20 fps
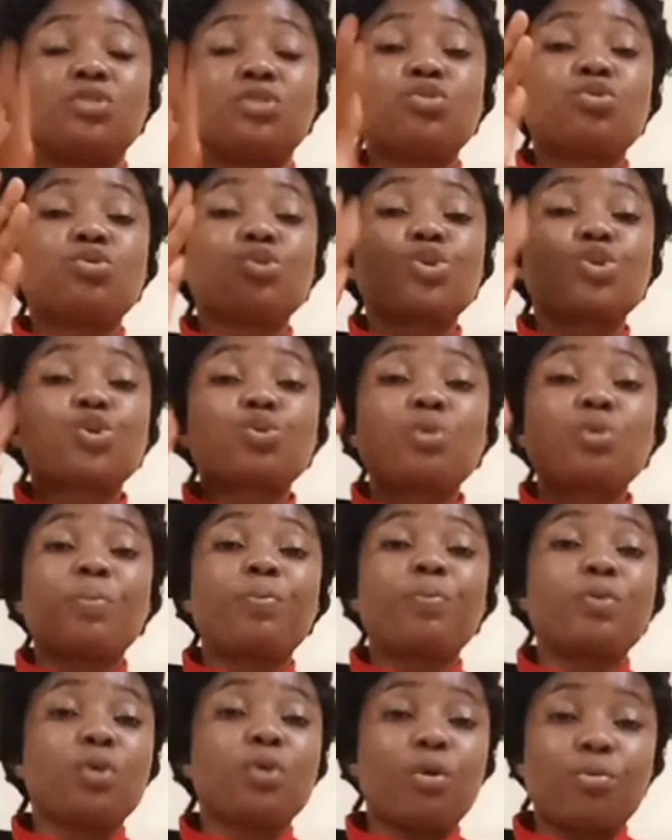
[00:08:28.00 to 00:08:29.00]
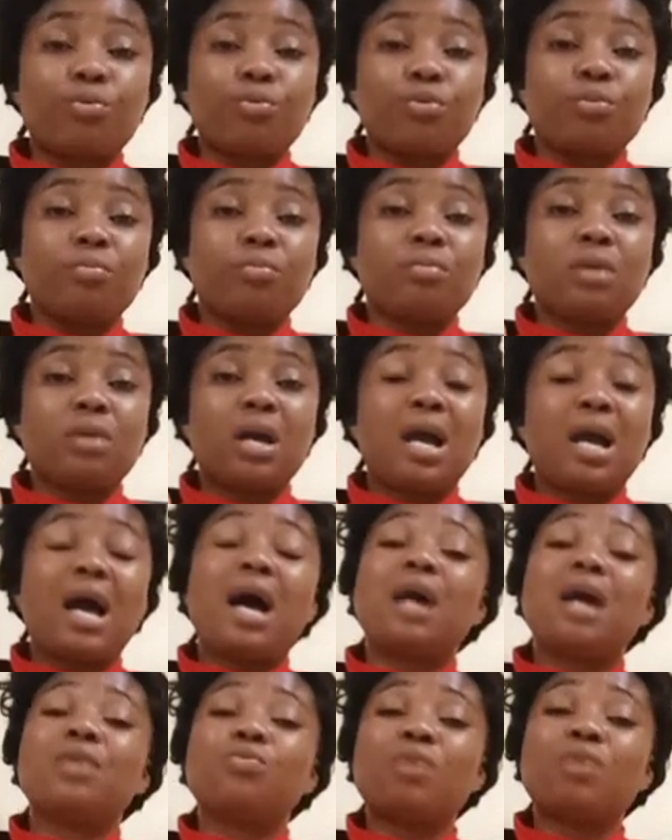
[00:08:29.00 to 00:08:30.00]
to sweep your room,
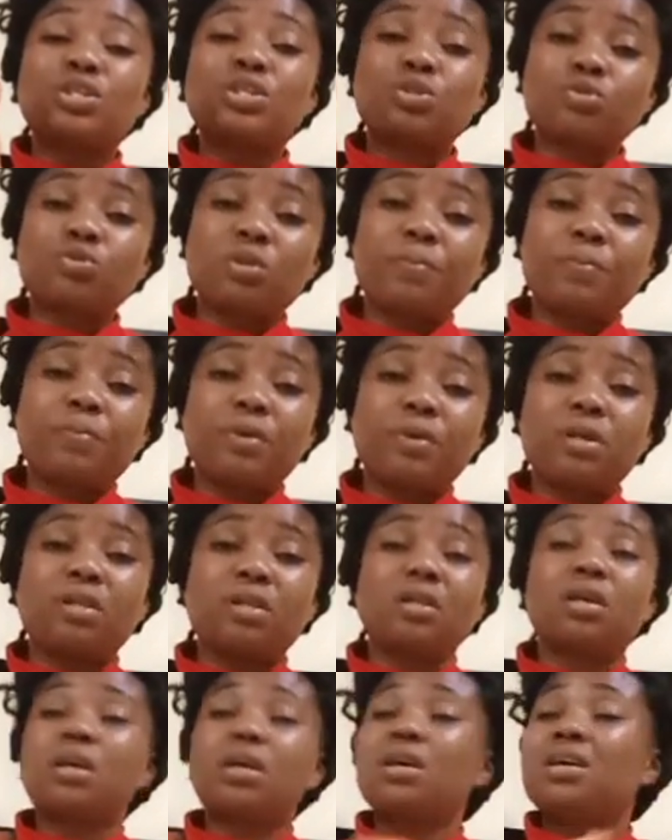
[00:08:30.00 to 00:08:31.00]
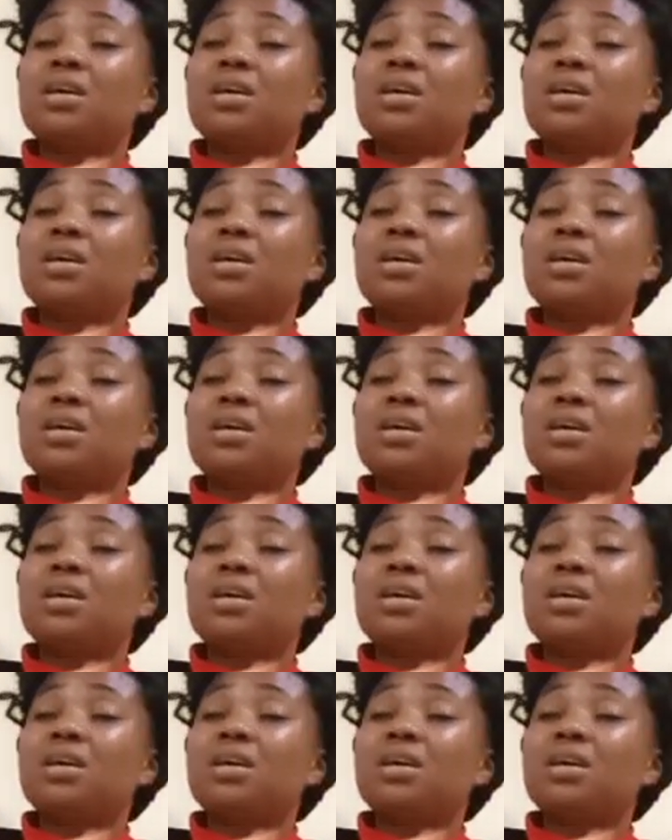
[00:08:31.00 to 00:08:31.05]
and while sweeping,